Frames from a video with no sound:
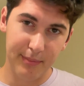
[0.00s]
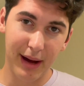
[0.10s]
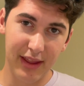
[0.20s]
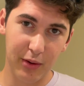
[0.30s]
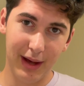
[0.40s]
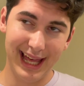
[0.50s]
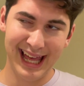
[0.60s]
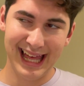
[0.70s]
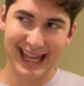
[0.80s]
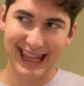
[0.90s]
by the
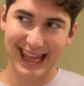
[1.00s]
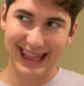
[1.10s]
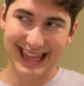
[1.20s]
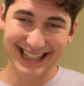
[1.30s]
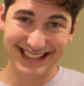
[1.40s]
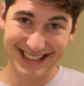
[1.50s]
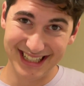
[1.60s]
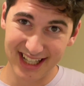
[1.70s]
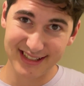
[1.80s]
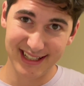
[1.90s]
way, that's
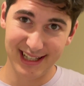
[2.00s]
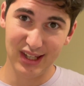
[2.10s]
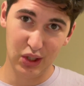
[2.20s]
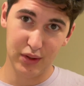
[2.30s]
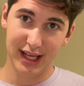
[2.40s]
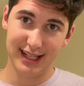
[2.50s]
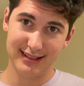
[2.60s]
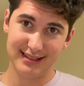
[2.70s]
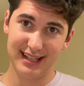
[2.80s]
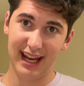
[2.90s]
just in the
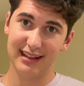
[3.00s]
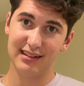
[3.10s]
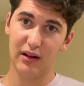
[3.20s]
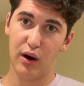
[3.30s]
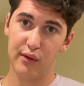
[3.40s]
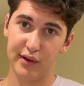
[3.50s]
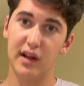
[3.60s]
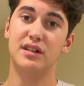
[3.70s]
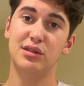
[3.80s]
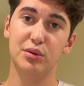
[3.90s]
United States over
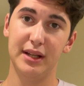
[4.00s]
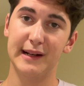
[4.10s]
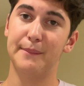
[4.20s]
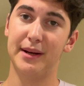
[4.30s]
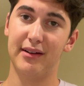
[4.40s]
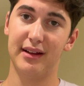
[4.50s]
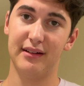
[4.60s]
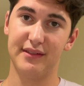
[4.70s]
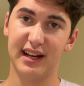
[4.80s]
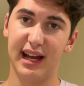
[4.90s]
a 2-year period
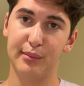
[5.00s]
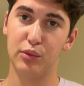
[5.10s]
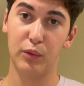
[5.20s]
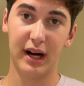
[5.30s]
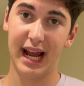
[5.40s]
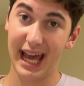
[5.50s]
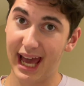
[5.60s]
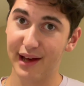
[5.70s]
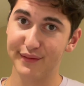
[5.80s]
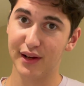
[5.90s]
of time where
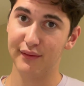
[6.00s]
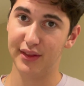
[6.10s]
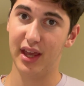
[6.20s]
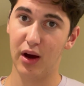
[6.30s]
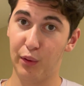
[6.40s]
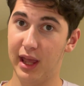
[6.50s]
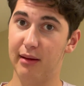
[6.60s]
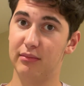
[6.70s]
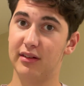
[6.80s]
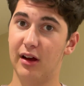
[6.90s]
half of the
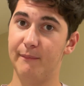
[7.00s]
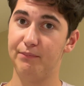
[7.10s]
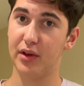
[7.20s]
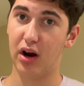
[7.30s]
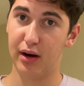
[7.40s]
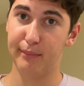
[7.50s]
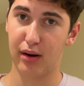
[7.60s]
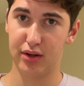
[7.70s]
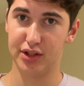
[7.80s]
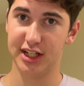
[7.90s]
OEMs are in
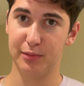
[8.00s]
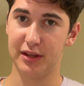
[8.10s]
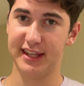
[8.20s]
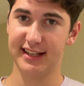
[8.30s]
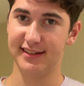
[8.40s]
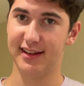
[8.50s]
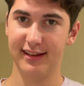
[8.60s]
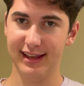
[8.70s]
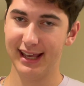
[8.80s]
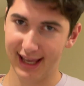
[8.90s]
partnership with Tesla.
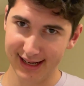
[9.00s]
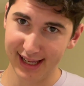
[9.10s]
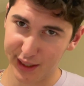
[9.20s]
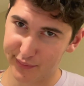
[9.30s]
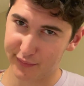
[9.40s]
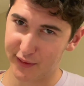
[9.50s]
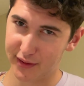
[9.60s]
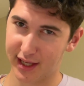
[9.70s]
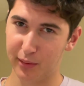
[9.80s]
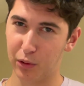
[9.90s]
And I have a
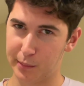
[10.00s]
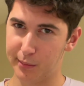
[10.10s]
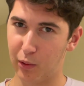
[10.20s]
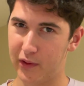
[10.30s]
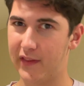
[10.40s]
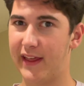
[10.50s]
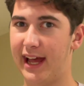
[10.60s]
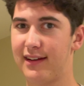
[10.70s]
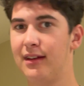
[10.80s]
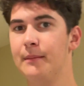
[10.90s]
feeling it will be more than
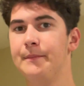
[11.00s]
that.